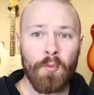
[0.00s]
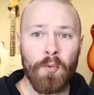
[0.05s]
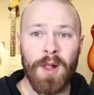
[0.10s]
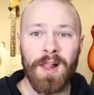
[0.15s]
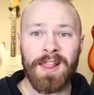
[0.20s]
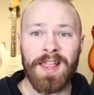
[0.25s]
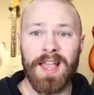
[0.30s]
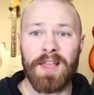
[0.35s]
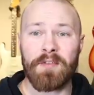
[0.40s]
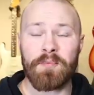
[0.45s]

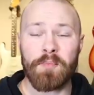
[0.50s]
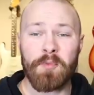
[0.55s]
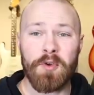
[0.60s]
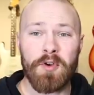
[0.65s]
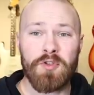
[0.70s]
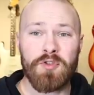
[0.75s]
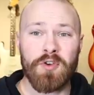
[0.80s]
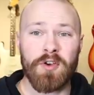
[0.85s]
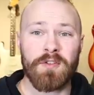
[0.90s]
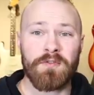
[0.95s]
Well, as
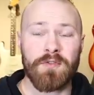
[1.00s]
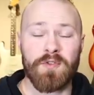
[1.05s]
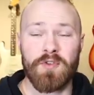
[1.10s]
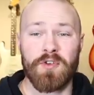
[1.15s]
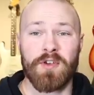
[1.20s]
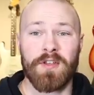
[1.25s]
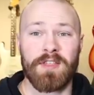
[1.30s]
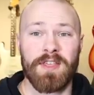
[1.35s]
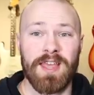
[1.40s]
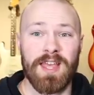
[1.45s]
more John
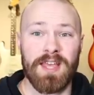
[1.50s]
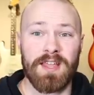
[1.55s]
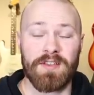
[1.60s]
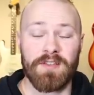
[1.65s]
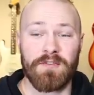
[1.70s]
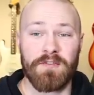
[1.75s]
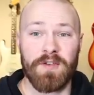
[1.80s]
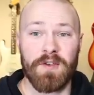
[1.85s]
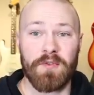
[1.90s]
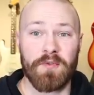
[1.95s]
Frusciante
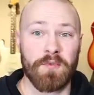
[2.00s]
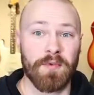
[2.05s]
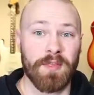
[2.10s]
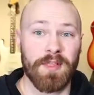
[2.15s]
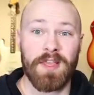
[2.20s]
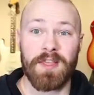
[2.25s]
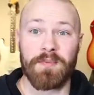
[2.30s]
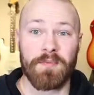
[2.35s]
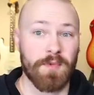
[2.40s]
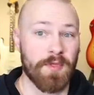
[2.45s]
interviews
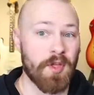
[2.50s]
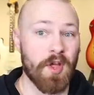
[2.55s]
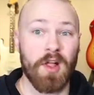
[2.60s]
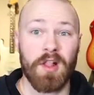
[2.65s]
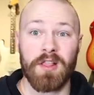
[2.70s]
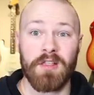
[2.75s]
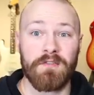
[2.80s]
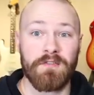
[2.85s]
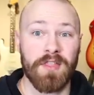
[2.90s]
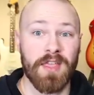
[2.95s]
release with
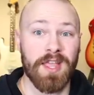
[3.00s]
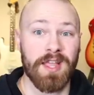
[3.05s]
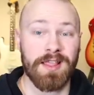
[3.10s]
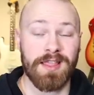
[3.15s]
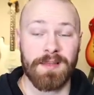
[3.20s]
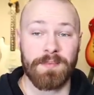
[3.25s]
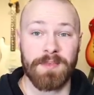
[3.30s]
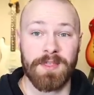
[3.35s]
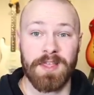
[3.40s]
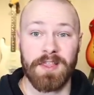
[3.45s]
all of the
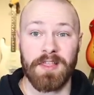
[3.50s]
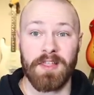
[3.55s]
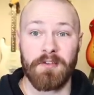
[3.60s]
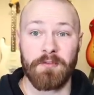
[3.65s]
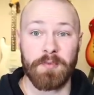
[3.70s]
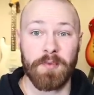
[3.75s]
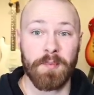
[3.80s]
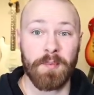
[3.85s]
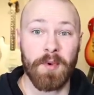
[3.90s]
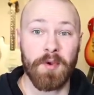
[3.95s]
Unlimited
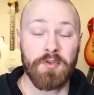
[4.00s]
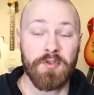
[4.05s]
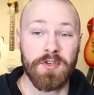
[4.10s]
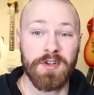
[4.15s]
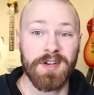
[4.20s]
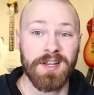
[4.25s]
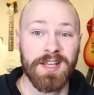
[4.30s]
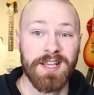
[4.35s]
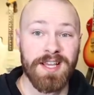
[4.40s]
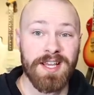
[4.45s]
Love
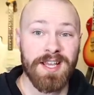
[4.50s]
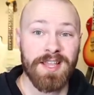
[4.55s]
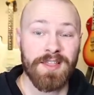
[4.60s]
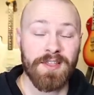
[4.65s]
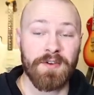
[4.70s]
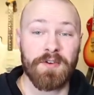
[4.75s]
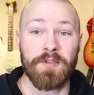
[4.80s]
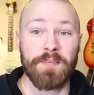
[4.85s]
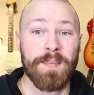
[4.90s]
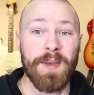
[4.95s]
promotion,
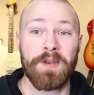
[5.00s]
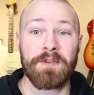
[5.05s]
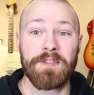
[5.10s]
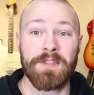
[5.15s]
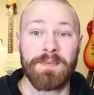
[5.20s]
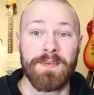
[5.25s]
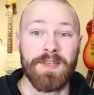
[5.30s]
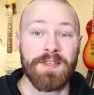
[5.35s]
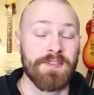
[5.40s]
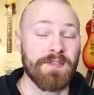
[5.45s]
there is bound
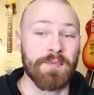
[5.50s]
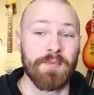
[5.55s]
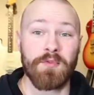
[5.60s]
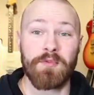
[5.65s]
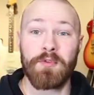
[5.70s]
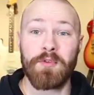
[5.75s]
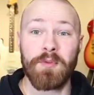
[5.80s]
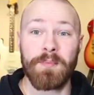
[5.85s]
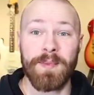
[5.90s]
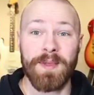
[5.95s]
to be some
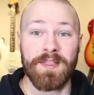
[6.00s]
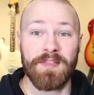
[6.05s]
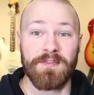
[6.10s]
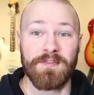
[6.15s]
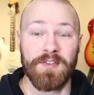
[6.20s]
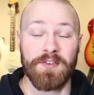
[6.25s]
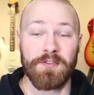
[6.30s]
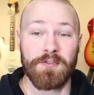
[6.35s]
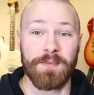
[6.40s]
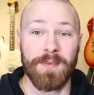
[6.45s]
cool bits
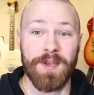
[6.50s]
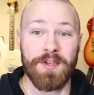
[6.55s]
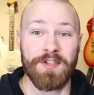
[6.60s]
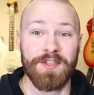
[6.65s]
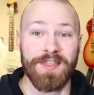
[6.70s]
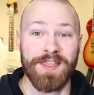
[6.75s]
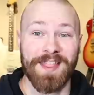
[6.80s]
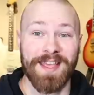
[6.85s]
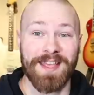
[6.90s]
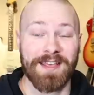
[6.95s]
of
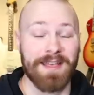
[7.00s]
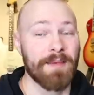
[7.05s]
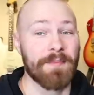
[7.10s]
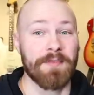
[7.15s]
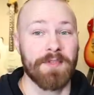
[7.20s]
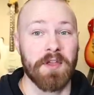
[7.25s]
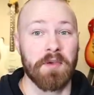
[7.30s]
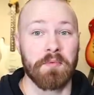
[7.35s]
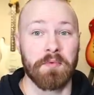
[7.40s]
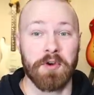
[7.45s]
information that
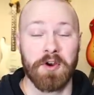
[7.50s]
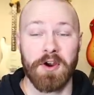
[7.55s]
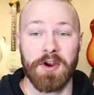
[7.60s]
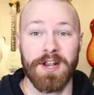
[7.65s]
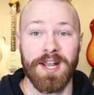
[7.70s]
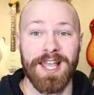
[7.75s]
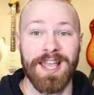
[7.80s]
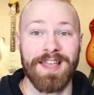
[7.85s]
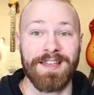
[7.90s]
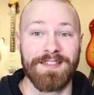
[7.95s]
comes out
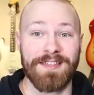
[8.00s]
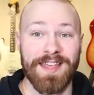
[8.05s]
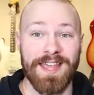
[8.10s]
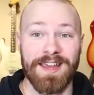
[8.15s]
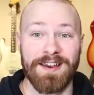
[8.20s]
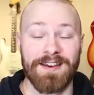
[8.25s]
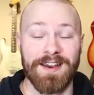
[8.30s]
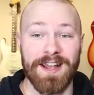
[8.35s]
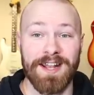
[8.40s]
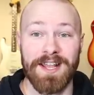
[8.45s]
regarding his
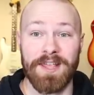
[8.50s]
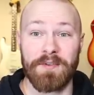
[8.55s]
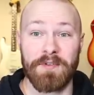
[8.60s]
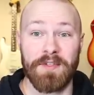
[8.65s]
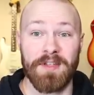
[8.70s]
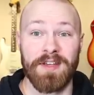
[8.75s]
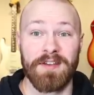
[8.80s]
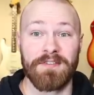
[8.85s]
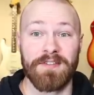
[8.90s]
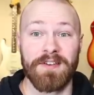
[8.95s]
gear and
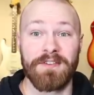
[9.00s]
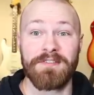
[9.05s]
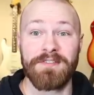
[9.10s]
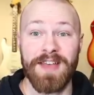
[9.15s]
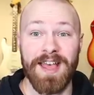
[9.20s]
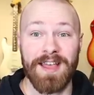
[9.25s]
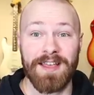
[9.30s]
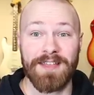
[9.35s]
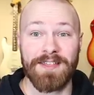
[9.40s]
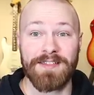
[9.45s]
use of
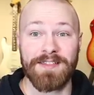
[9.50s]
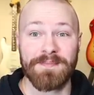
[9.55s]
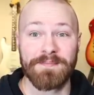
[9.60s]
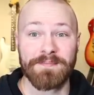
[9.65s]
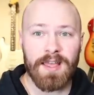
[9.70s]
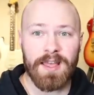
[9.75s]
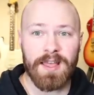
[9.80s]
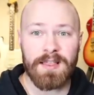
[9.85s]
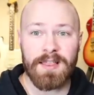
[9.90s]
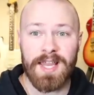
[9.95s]
effects.
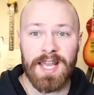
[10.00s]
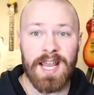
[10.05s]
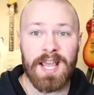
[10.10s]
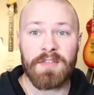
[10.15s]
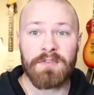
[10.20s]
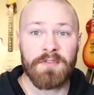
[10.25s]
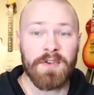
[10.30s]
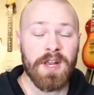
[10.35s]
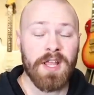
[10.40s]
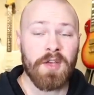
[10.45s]
In
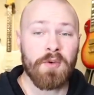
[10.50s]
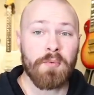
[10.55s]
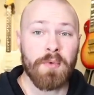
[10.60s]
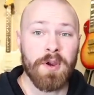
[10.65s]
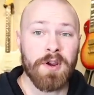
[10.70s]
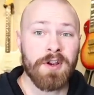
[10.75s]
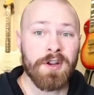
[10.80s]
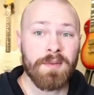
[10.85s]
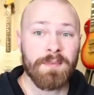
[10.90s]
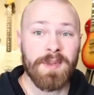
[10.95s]
today's video, we
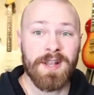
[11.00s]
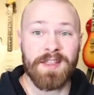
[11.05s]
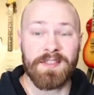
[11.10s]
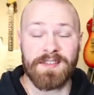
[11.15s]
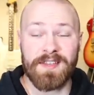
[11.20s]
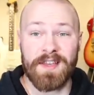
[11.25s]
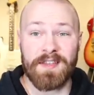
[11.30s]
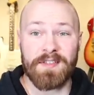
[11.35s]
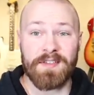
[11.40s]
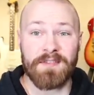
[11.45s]
are going to be
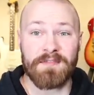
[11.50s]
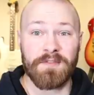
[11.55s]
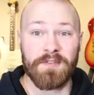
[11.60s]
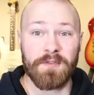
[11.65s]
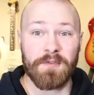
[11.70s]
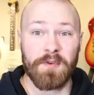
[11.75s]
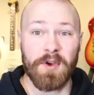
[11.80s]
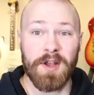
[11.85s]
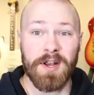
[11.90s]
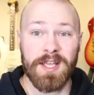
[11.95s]
discussing
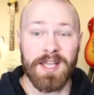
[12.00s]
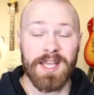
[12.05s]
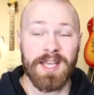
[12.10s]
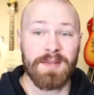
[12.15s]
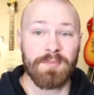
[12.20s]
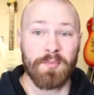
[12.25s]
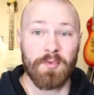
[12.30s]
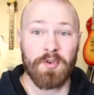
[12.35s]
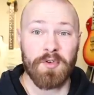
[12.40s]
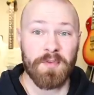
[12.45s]
Veronica
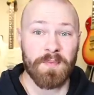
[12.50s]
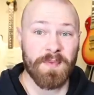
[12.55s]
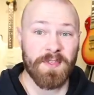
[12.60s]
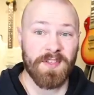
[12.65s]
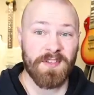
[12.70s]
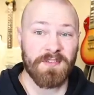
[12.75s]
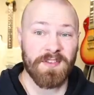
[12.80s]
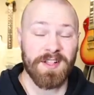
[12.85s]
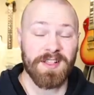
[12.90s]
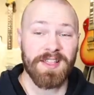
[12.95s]
and more
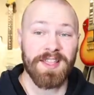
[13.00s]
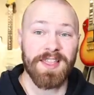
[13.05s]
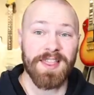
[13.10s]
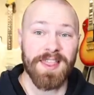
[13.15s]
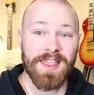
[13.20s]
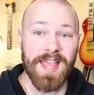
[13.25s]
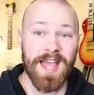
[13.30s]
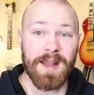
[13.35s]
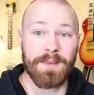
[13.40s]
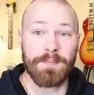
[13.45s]
specifically,
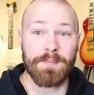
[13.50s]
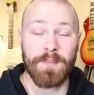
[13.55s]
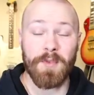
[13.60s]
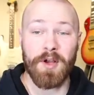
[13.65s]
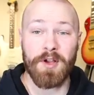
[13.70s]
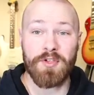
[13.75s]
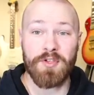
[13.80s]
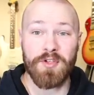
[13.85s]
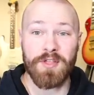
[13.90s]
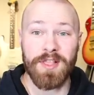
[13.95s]
that
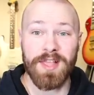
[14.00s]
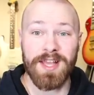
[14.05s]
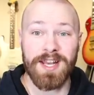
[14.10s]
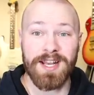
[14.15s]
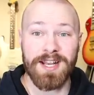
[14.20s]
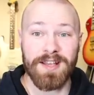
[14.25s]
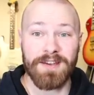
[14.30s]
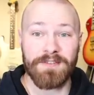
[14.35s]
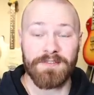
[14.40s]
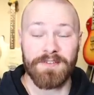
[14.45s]

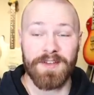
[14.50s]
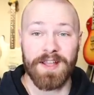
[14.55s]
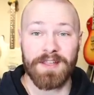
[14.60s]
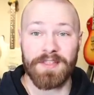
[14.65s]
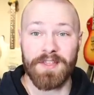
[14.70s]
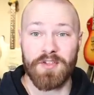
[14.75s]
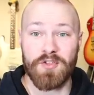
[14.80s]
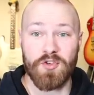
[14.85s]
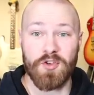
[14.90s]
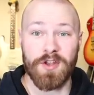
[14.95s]
modulated
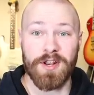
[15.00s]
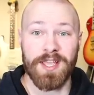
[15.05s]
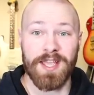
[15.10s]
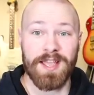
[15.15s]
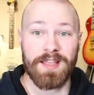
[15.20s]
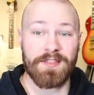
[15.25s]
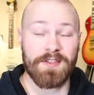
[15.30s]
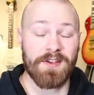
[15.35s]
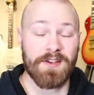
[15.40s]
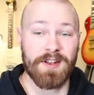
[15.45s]
effect that John
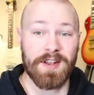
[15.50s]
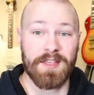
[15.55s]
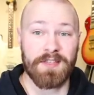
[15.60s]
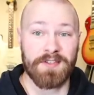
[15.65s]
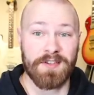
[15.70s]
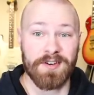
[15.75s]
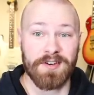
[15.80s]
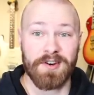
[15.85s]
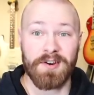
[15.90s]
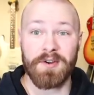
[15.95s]
gets on his
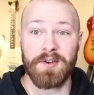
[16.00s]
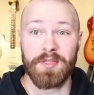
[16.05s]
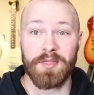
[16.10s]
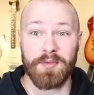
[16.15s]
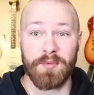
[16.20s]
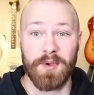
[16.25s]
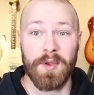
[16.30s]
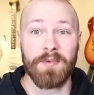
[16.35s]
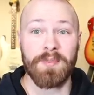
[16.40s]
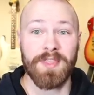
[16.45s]
guitar
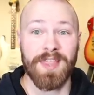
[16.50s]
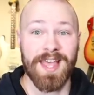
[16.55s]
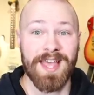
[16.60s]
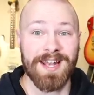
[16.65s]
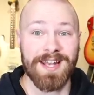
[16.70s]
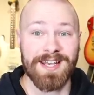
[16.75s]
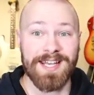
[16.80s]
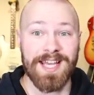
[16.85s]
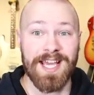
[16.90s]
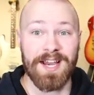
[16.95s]
throughout
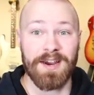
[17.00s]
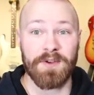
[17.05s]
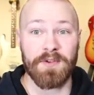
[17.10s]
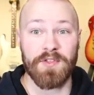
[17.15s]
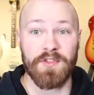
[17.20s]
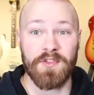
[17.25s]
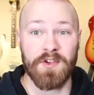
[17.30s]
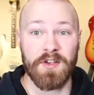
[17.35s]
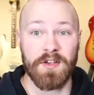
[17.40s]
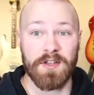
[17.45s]
that entire
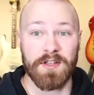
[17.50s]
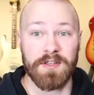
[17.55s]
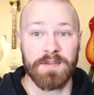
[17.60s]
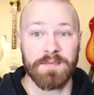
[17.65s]
song.